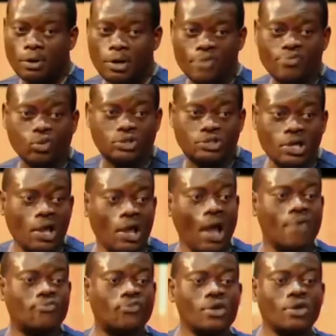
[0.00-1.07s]
if you see
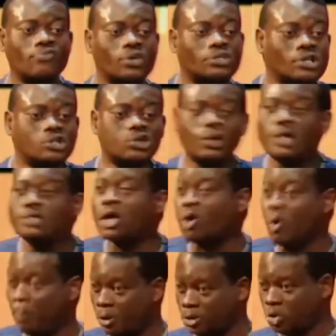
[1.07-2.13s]
every invitation as an
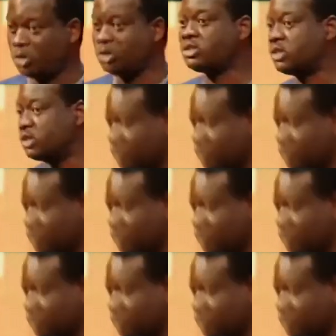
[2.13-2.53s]
opportunity,